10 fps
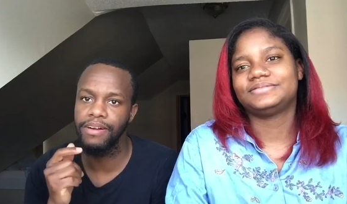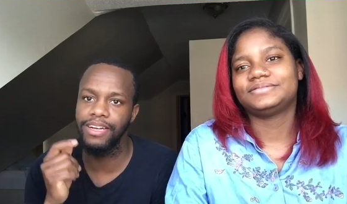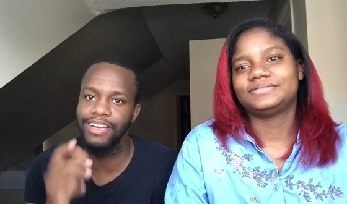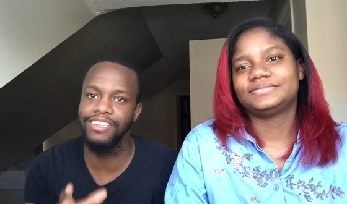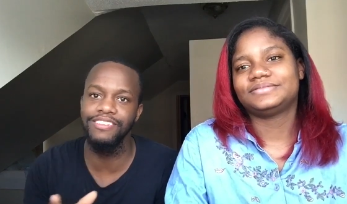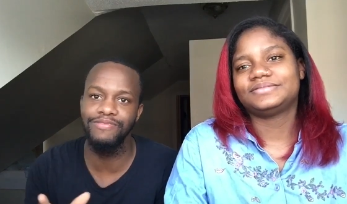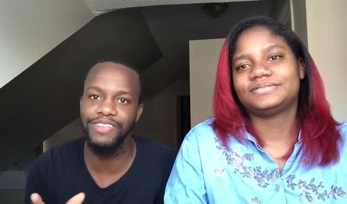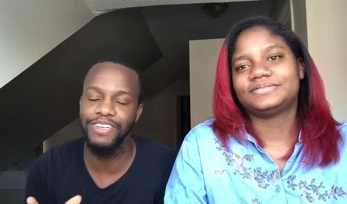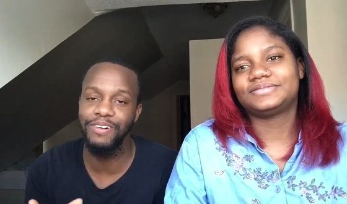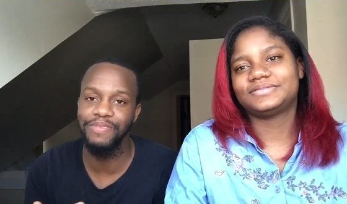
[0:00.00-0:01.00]
Speaker 1: clear this
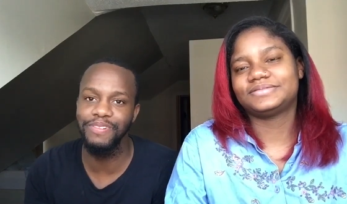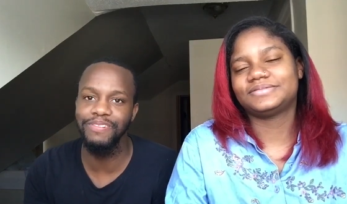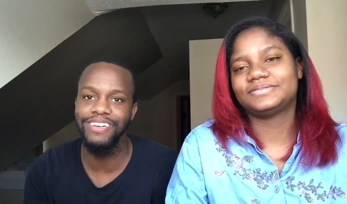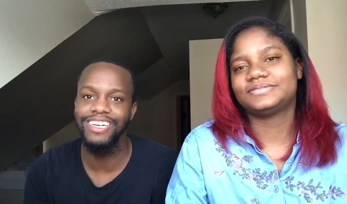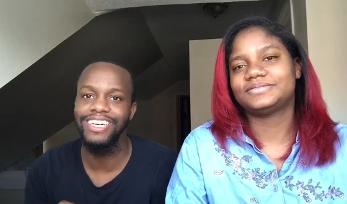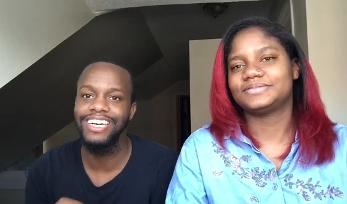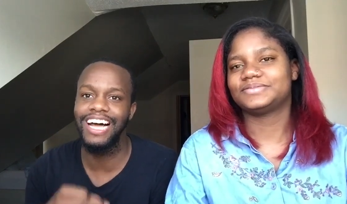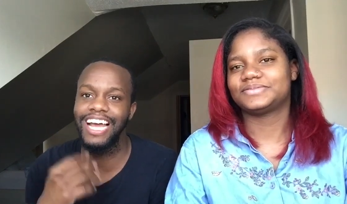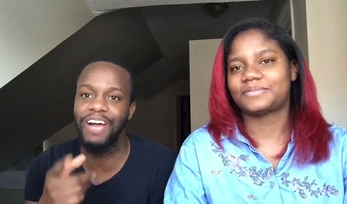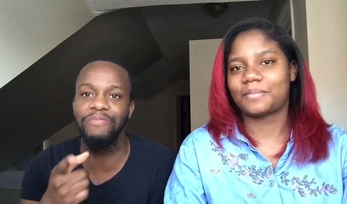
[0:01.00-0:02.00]
video up too.
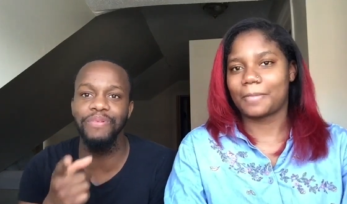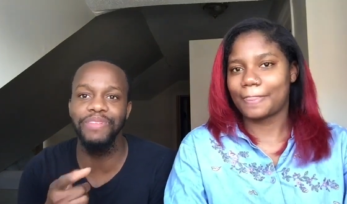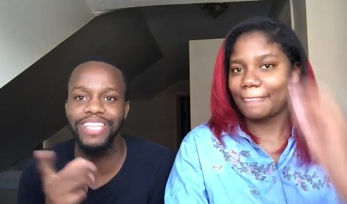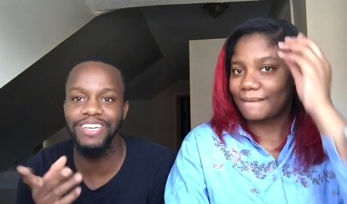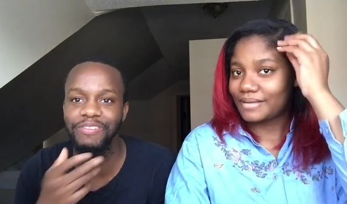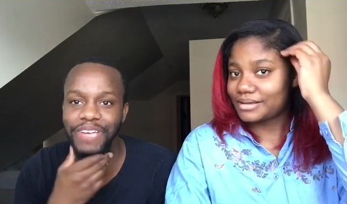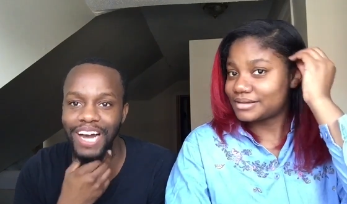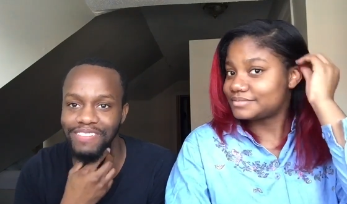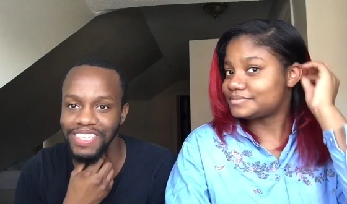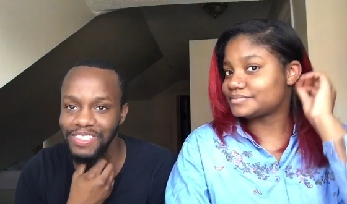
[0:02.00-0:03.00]
A lot of people think we
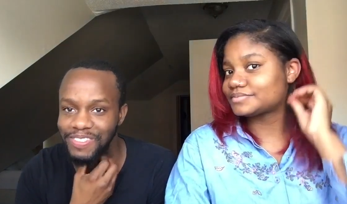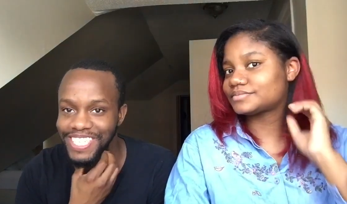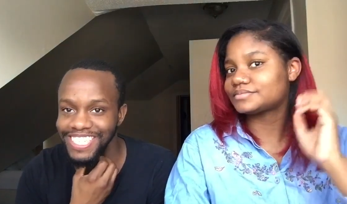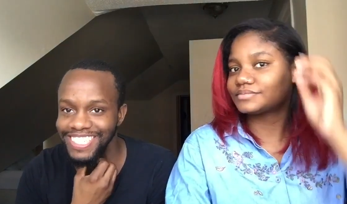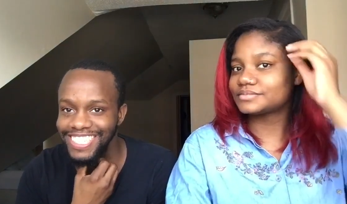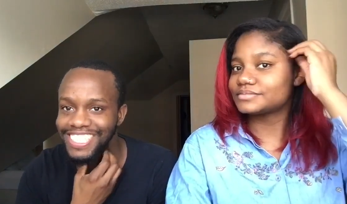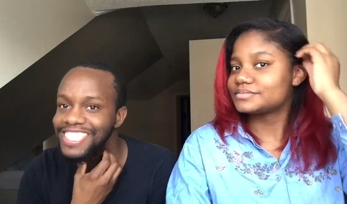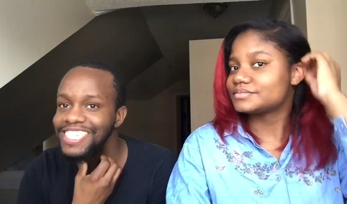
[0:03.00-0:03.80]
having twins.